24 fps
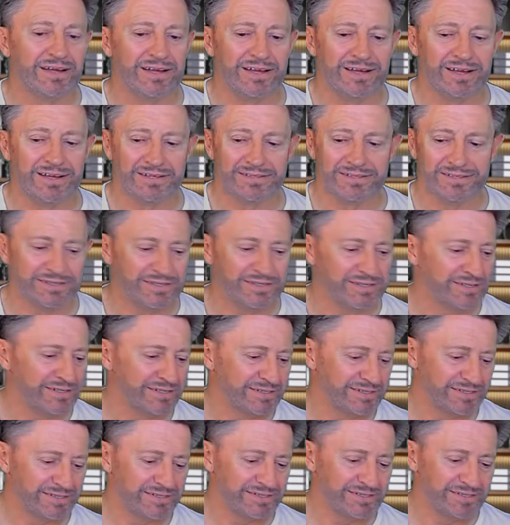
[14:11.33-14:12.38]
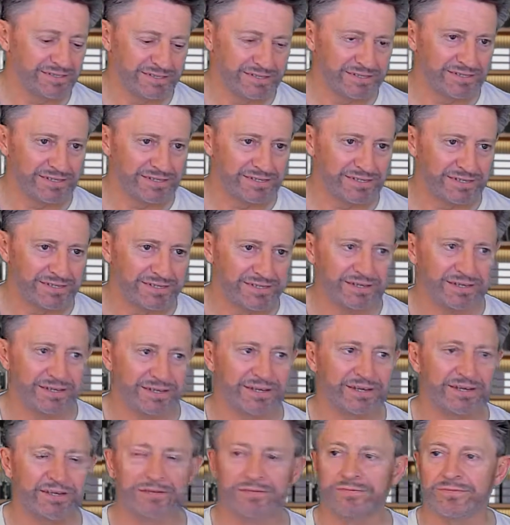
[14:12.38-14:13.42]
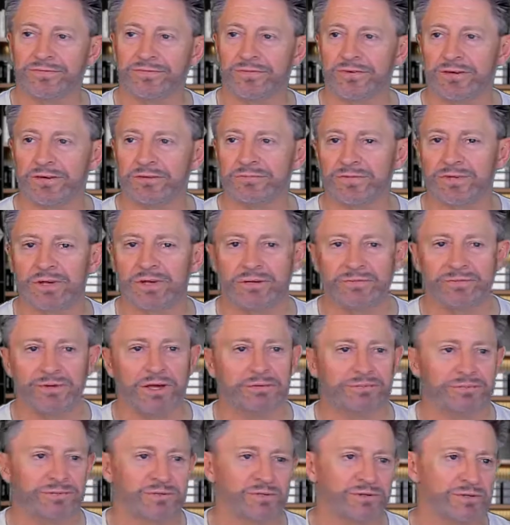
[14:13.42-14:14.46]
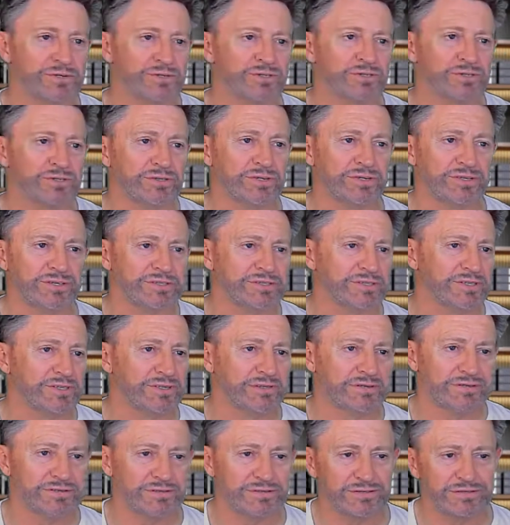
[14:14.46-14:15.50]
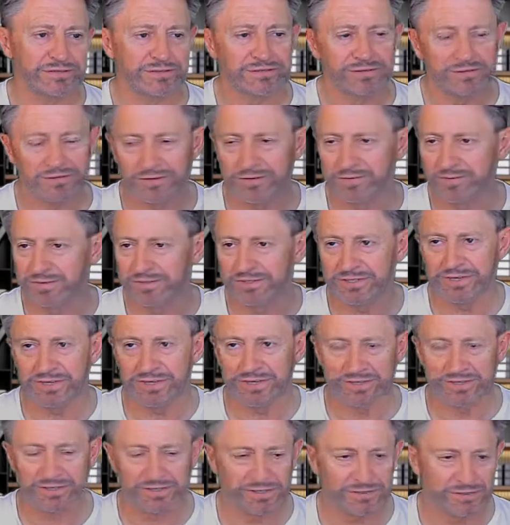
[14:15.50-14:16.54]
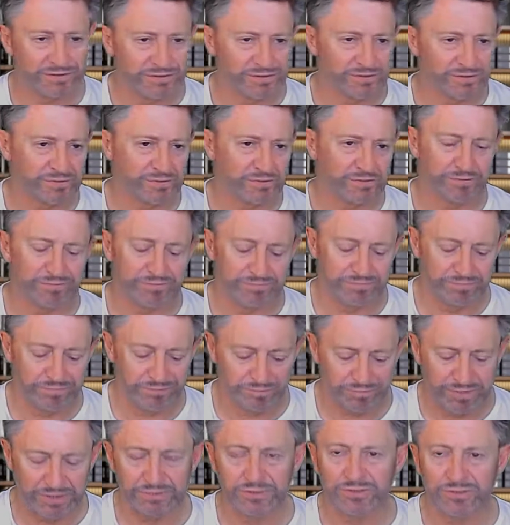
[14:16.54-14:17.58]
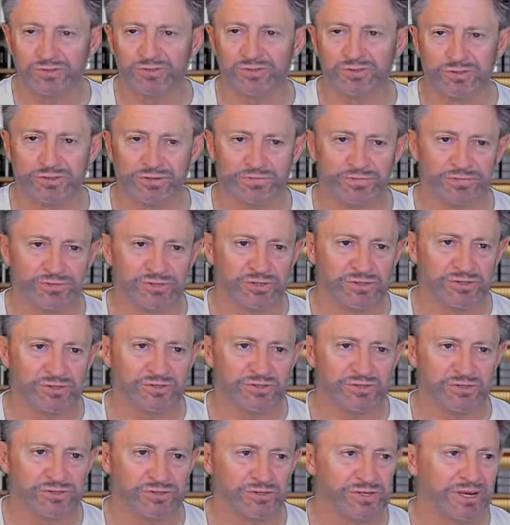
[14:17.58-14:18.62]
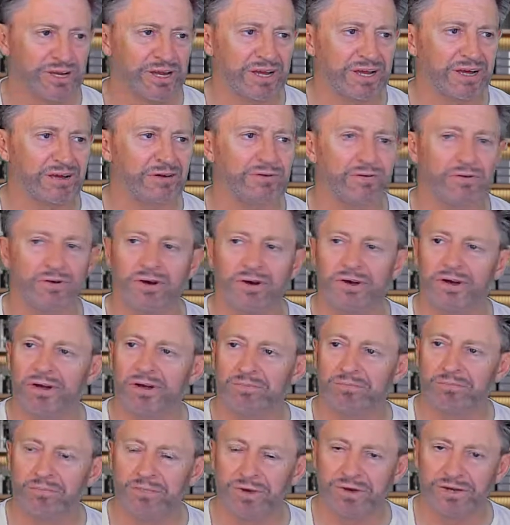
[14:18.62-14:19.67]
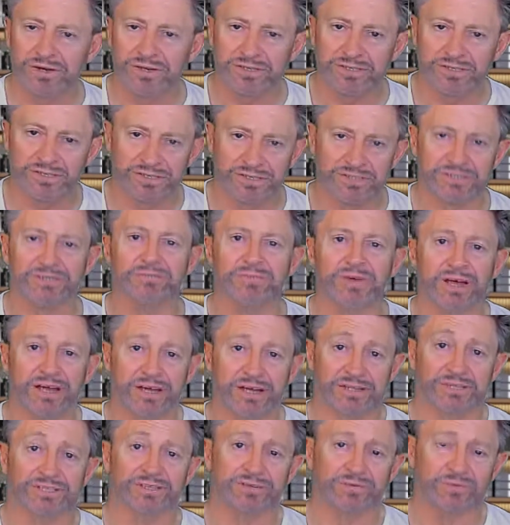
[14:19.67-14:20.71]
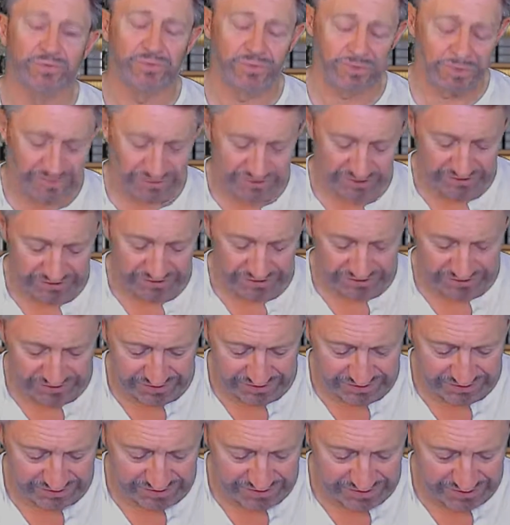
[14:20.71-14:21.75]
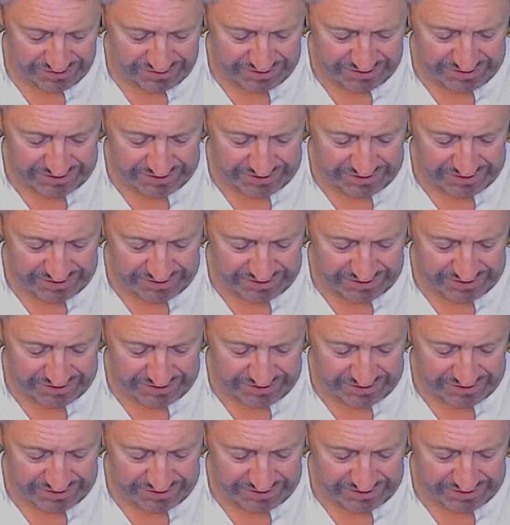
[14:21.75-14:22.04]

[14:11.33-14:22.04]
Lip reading: And in this instance, I'm going to show you this now. So, a couple of slides. I'm going to just go bounce through them just to show you how my system actually works. Okay.